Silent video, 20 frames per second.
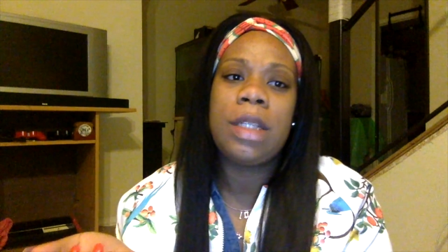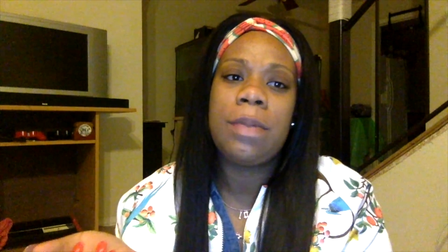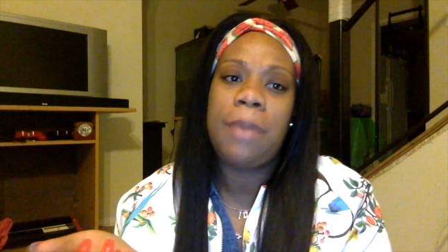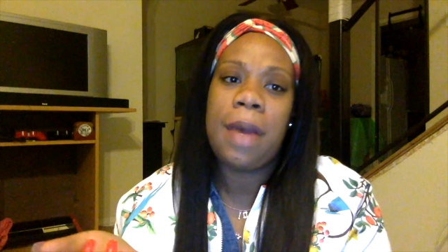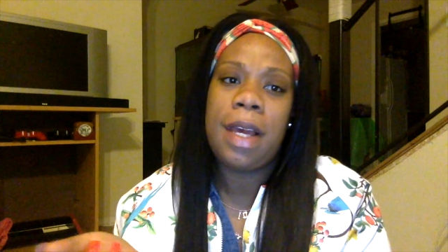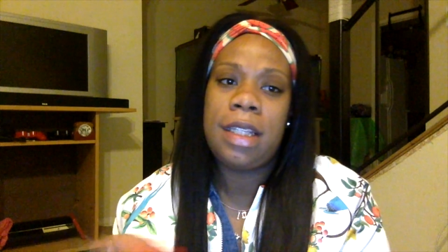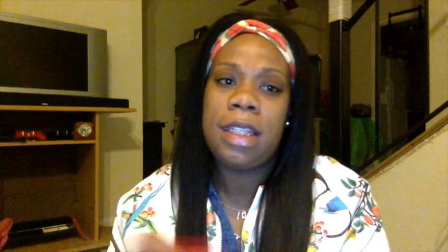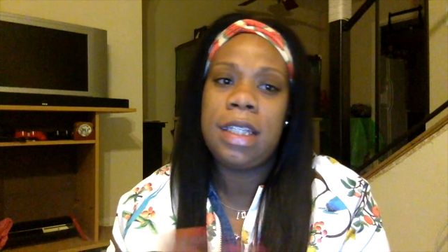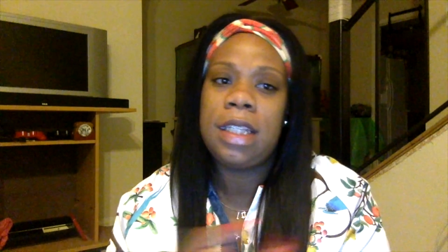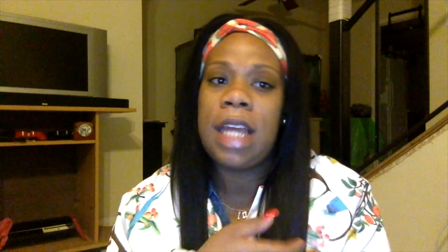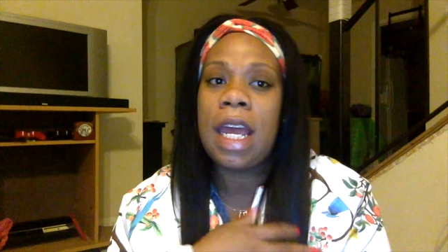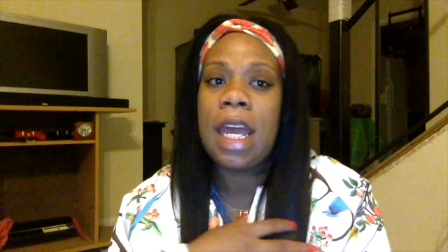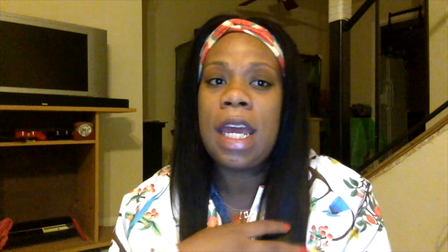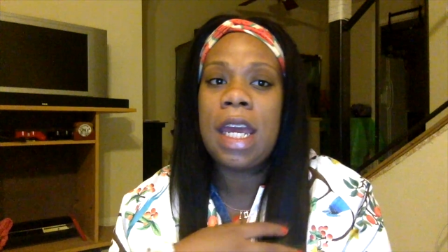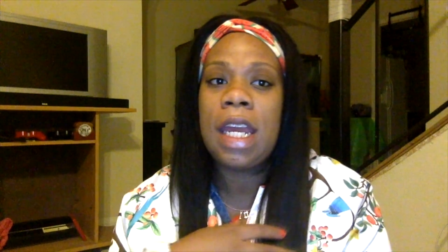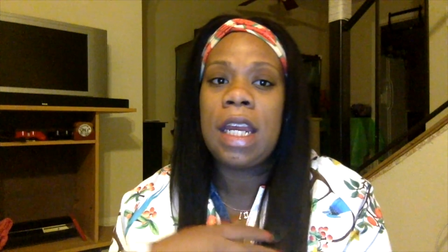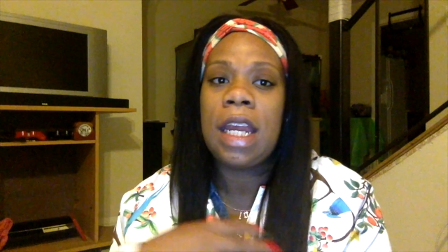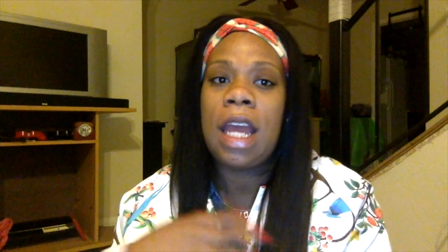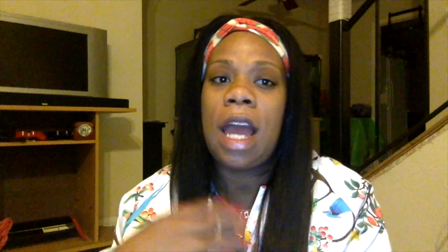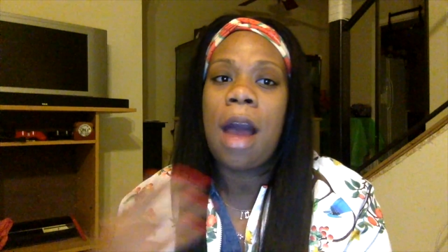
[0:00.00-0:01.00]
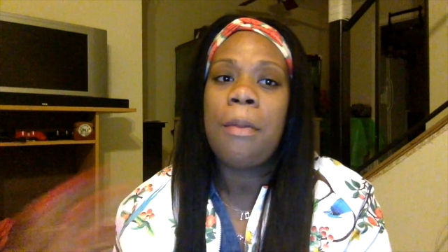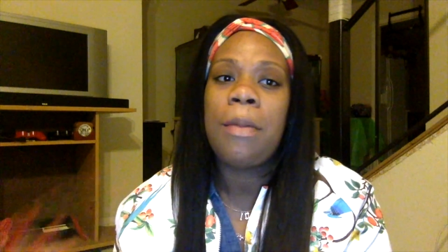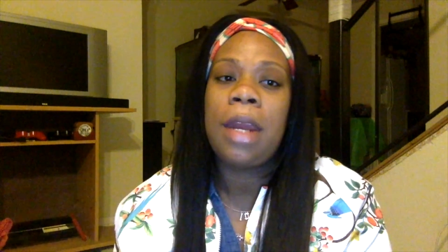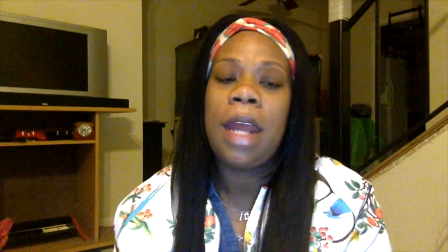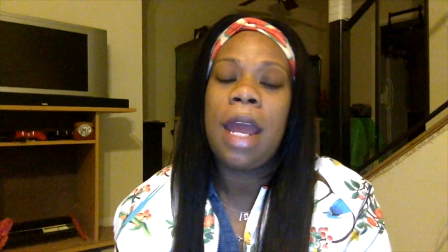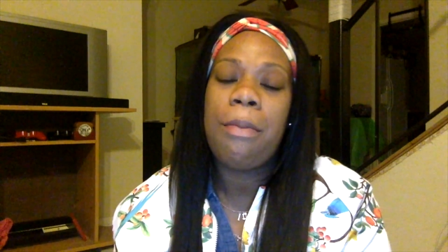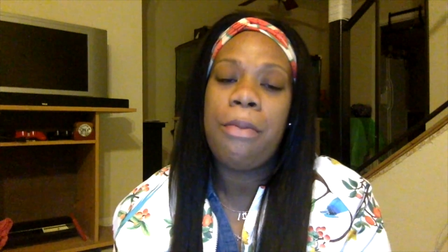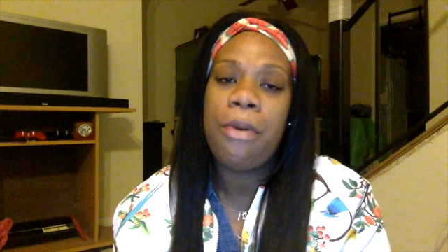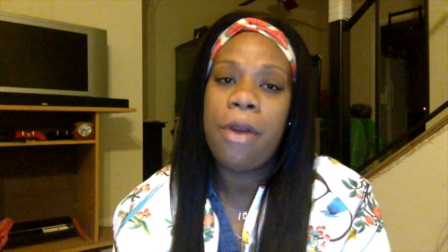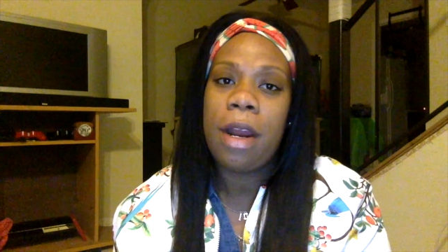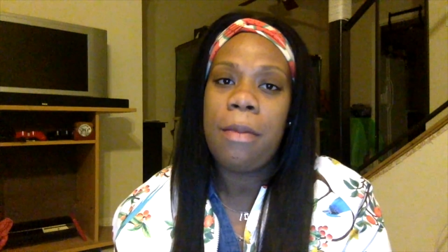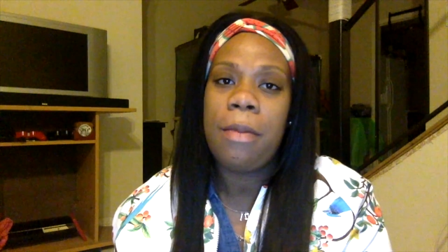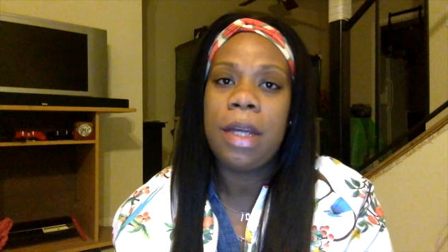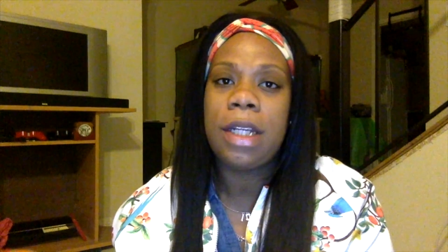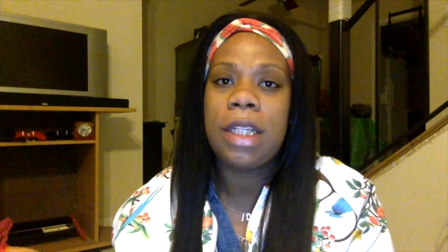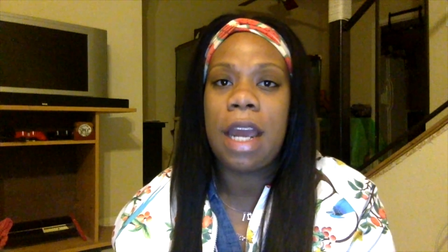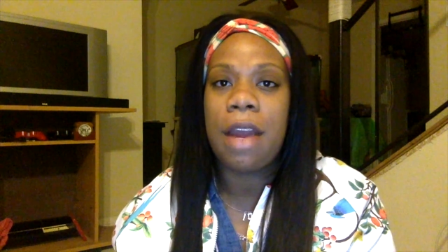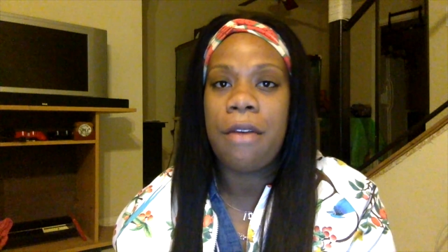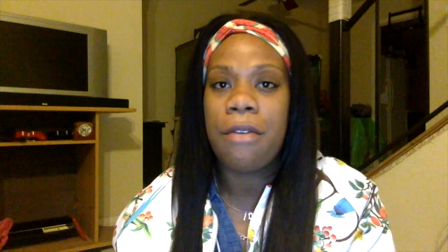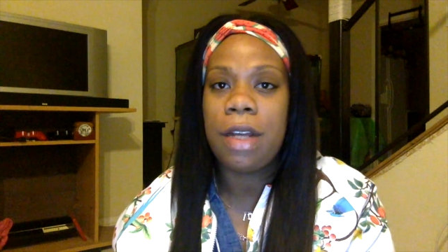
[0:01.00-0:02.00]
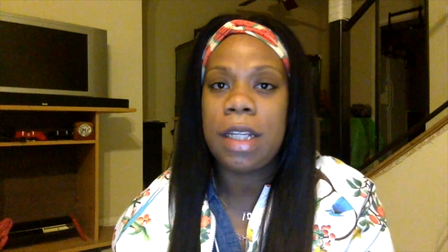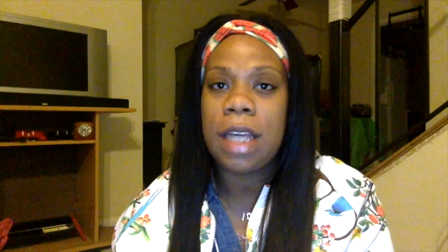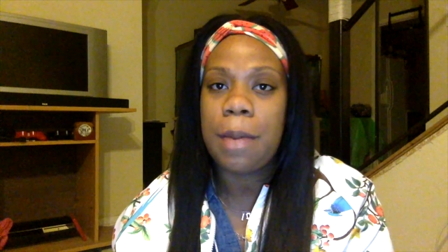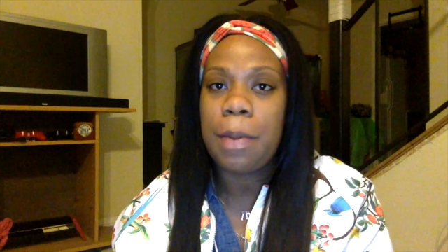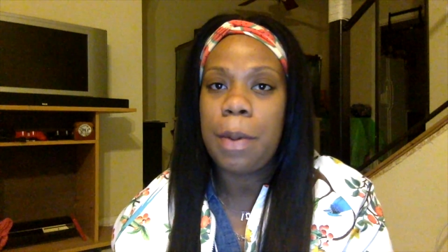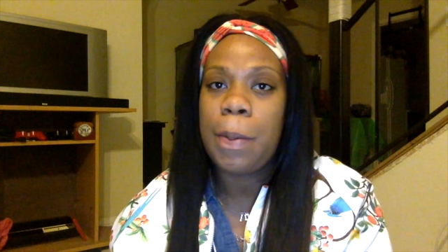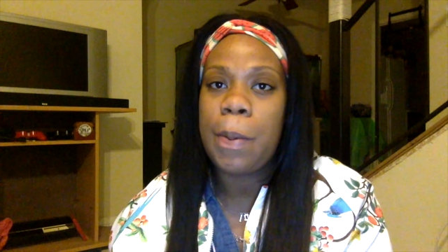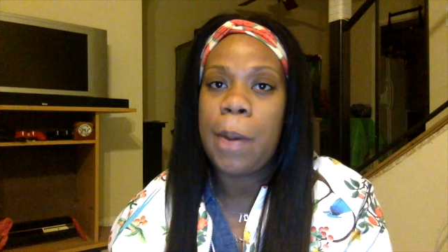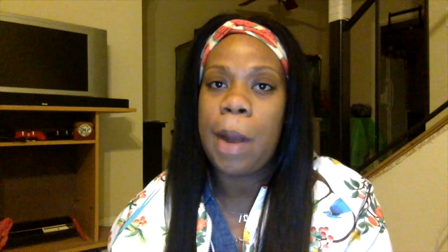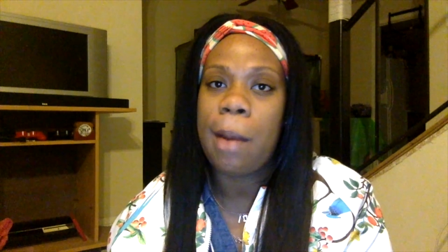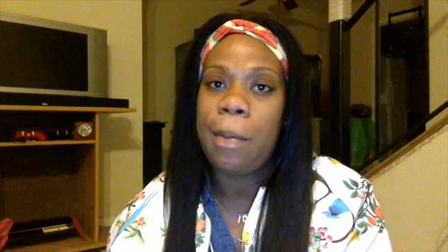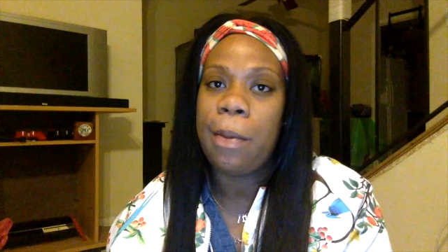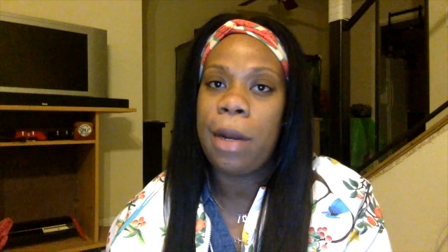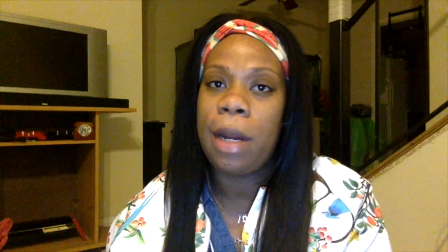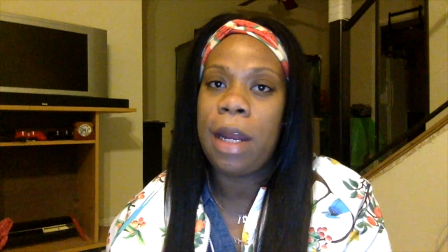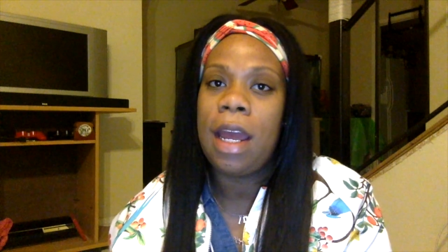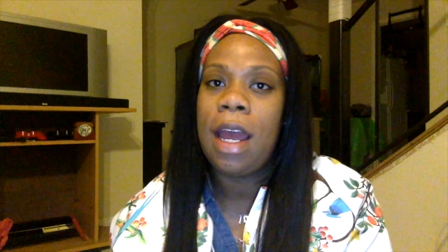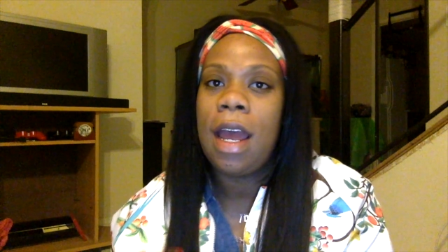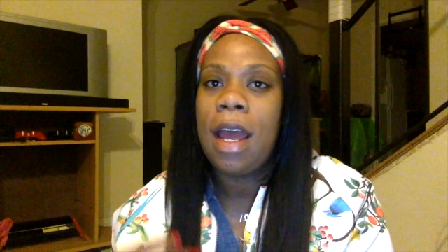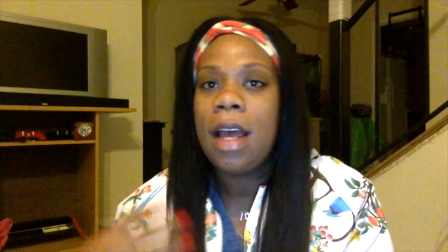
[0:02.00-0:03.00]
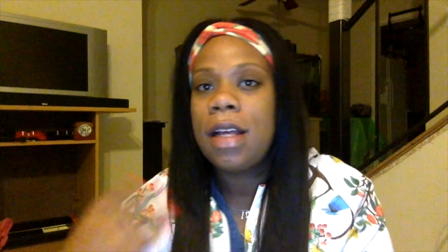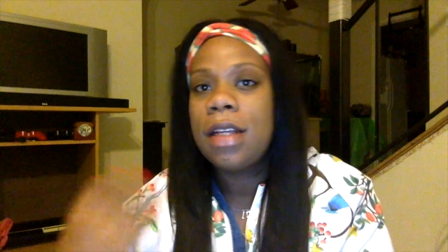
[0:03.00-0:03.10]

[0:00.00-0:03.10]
spaces that can accommodate pretty much every type of property.